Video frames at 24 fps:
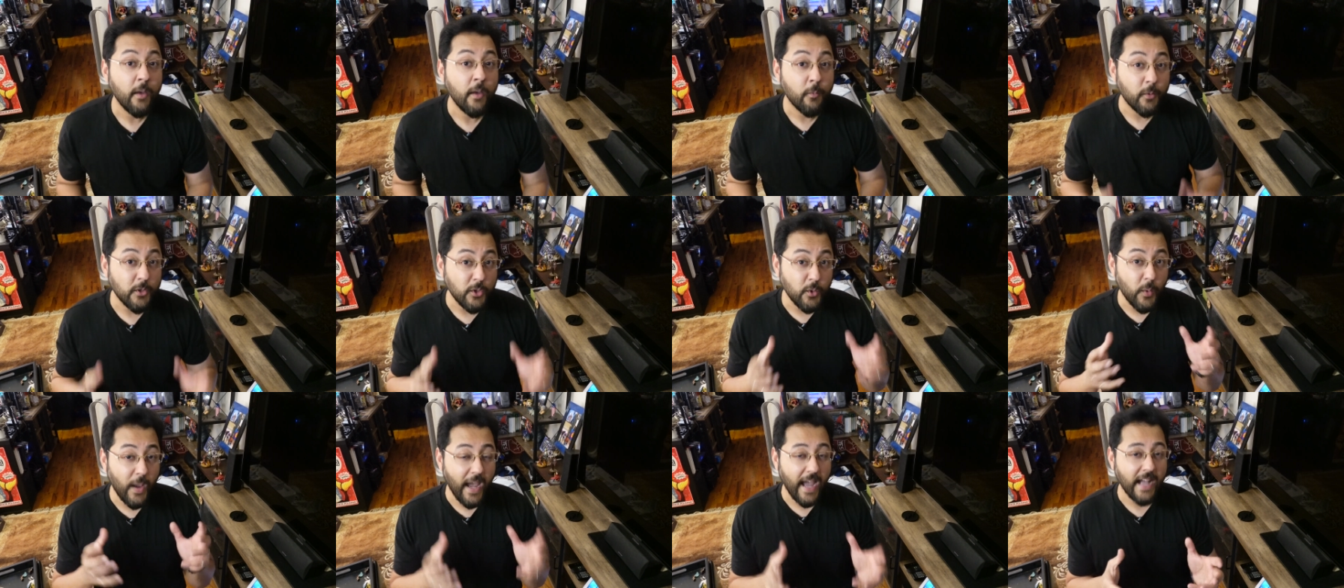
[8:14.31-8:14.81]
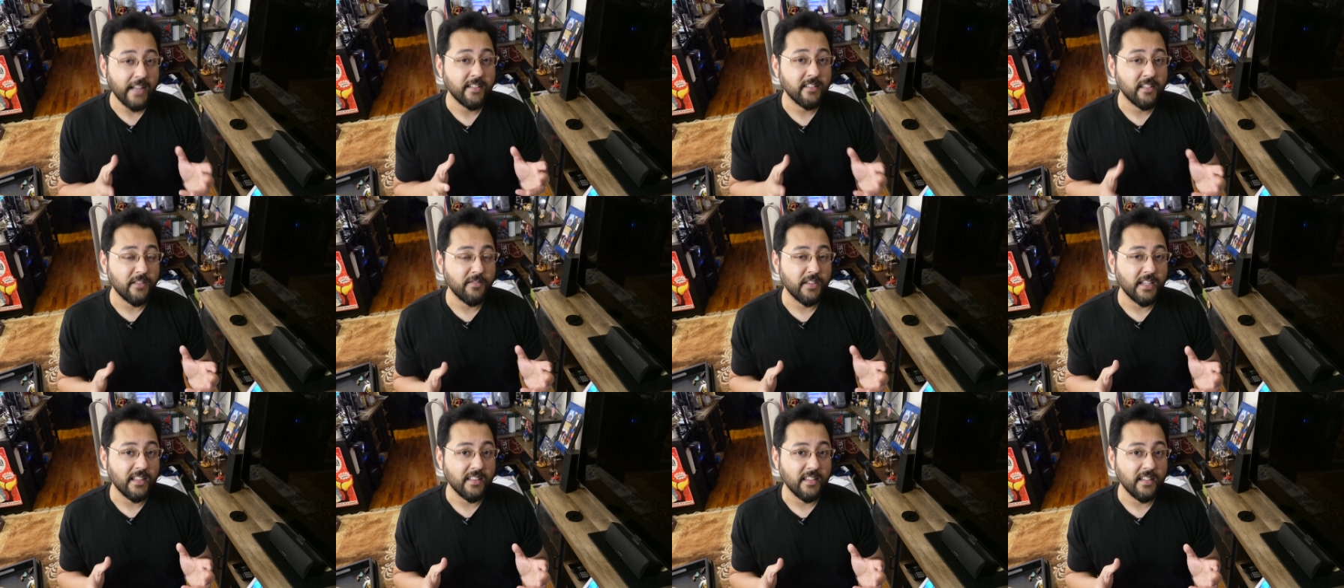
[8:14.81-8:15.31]
When you add
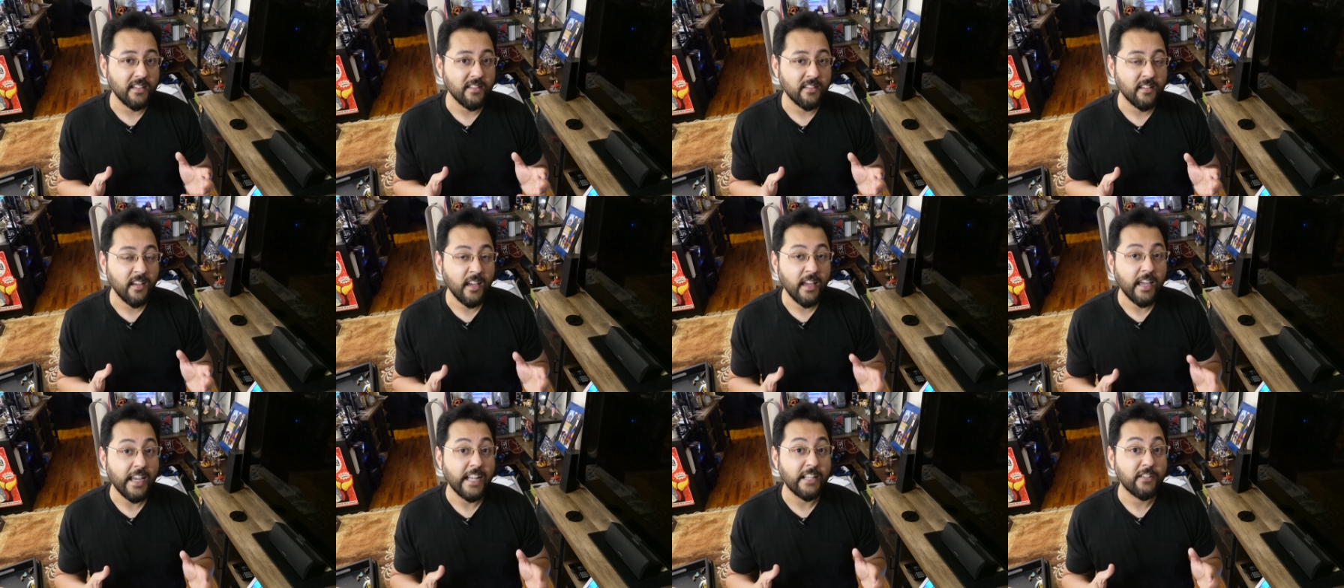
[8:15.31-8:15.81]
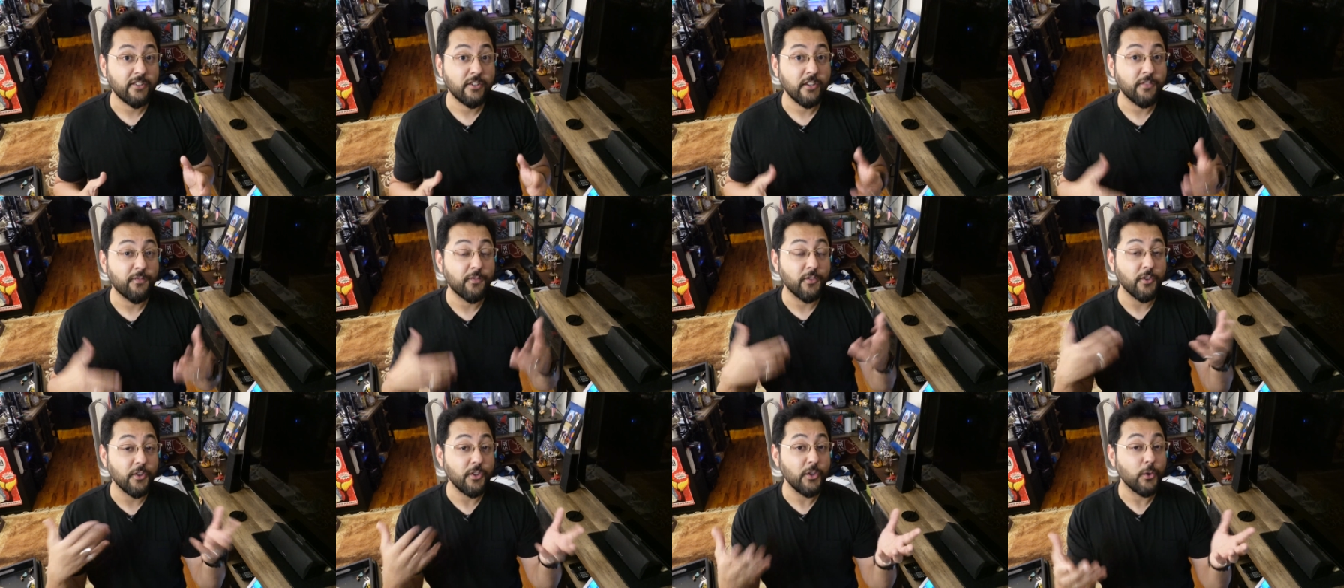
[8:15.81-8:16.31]
stuff like this, it's good
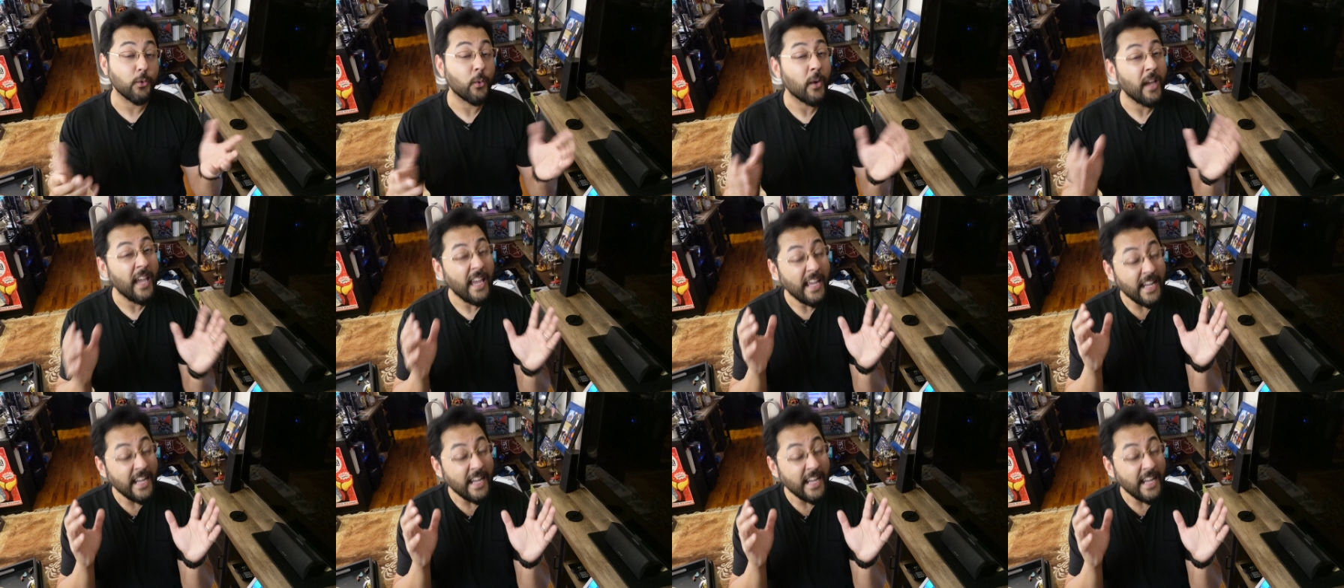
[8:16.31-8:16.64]
for you.